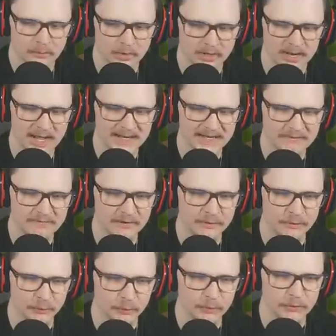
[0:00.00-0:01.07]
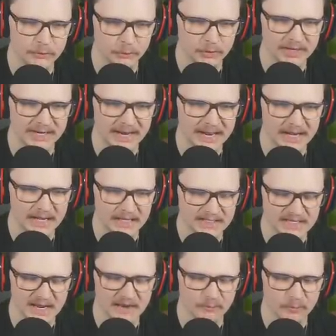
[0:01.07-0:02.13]
We're not even through three
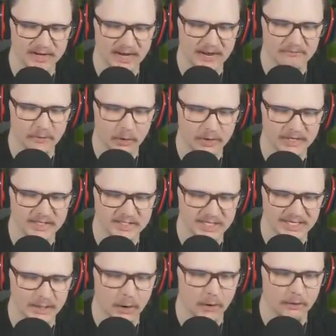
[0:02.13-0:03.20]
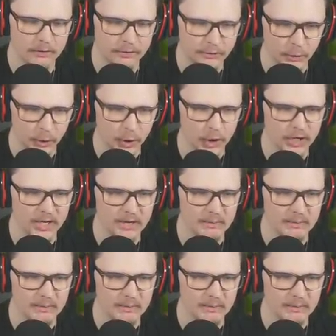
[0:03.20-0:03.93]
innings, and we have already seen our third